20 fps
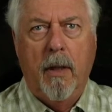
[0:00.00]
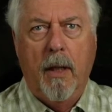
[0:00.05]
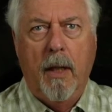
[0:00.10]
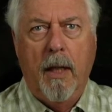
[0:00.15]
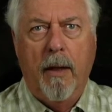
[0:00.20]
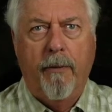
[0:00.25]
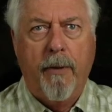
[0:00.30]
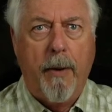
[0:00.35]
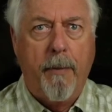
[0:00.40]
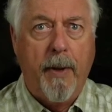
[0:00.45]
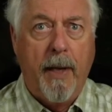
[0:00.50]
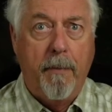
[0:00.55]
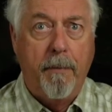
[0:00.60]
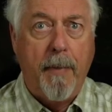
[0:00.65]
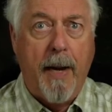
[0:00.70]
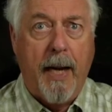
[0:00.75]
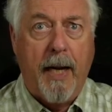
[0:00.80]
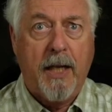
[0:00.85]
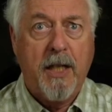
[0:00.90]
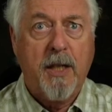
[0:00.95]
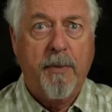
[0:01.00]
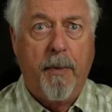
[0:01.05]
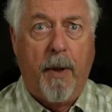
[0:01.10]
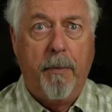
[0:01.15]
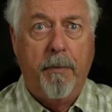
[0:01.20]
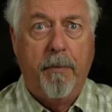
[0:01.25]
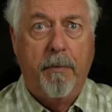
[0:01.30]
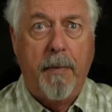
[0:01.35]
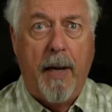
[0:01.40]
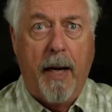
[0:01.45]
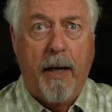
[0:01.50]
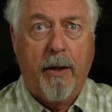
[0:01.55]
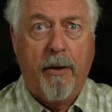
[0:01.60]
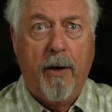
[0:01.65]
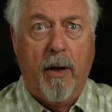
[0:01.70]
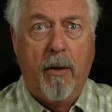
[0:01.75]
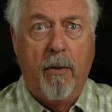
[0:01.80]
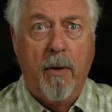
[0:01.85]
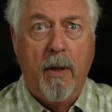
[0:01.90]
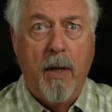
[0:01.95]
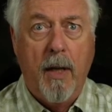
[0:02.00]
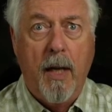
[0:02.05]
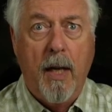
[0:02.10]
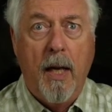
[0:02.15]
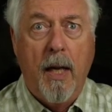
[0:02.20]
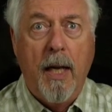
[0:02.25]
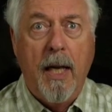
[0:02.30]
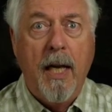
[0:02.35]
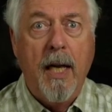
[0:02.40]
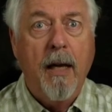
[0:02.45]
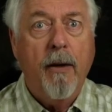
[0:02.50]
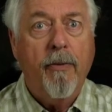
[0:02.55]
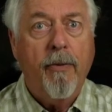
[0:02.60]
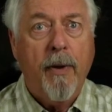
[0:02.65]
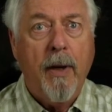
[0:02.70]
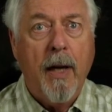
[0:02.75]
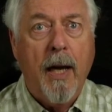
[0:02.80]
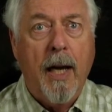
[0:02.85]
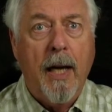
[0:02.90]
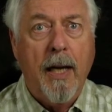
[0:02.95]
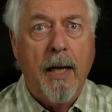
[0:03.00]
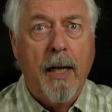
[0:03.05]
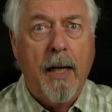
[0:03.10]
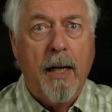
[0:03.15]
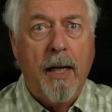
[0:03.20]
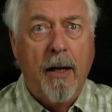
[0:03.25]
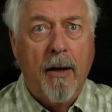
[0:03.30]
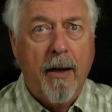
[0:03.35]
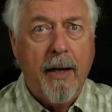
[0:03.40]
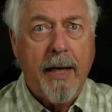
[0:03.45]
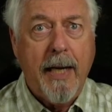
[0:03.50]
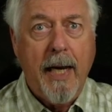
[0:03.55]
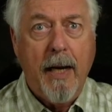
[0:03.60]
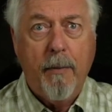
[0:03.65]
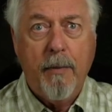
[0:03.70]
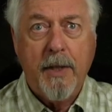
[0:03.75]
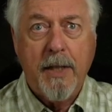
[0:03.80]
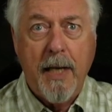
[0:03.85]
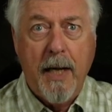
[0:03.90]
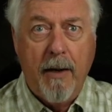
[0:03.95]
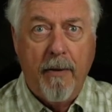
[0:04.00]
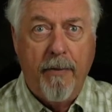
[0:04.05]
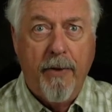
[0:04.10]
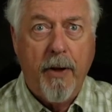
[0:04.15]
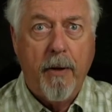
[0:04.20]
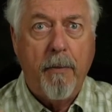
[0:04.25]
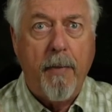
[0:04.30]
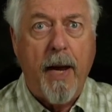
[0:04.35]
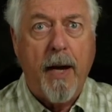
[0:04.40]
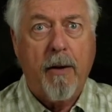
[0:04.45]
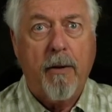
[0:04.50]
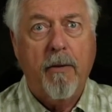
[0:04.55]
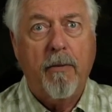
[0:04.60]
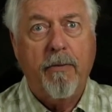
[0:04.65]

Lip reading: if I'm at maximum macro. If a lot of cameras have their macro